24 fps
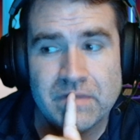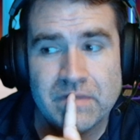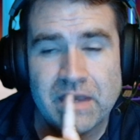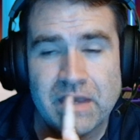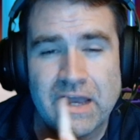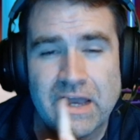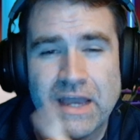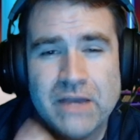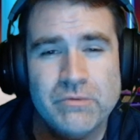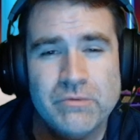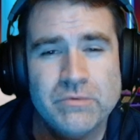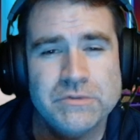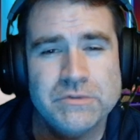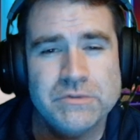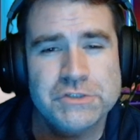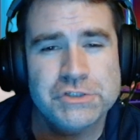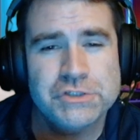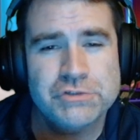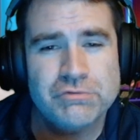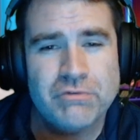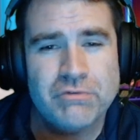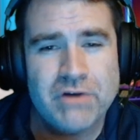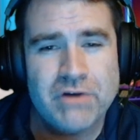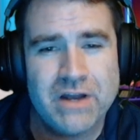I will
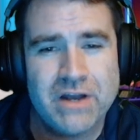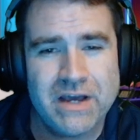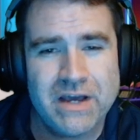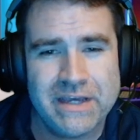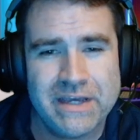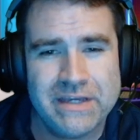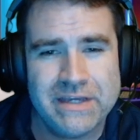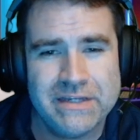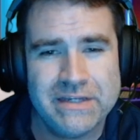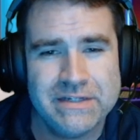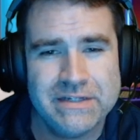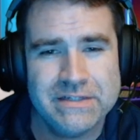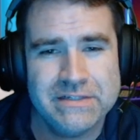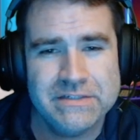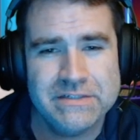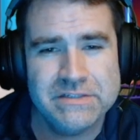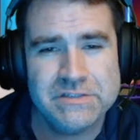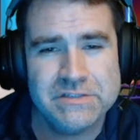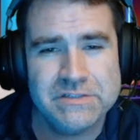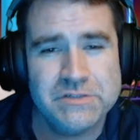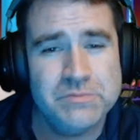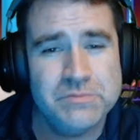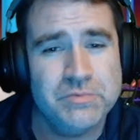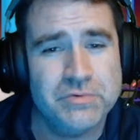try
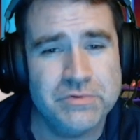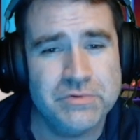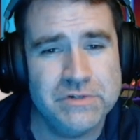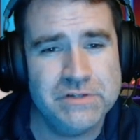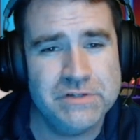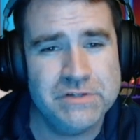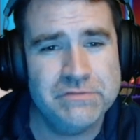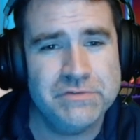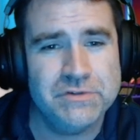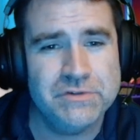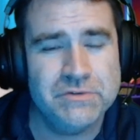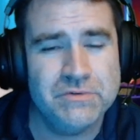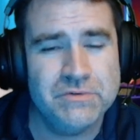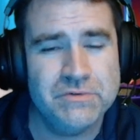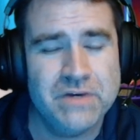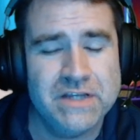to preview